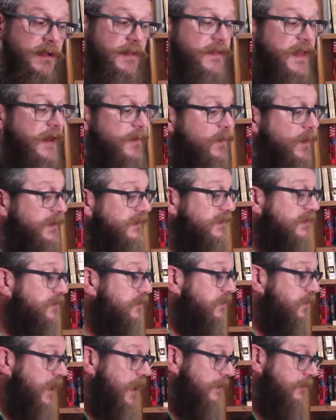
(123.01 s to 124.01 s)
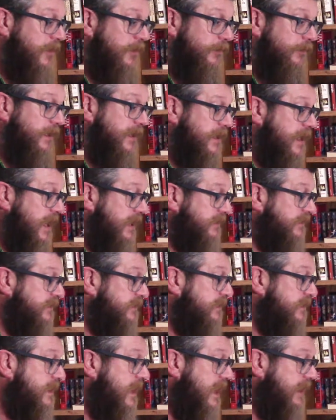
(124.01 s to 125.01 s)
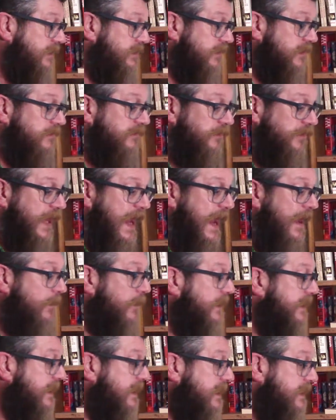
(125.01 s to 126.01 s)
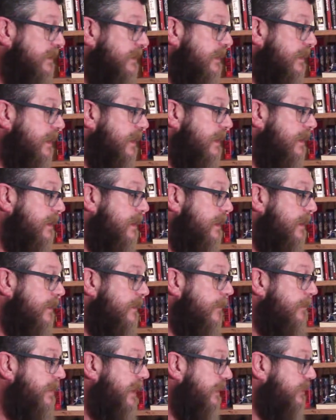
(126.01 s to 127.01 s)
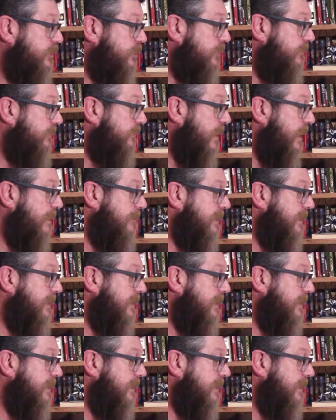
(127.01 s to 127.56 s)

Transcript: Then once it's framed, it'll be nice and flat within the picture frame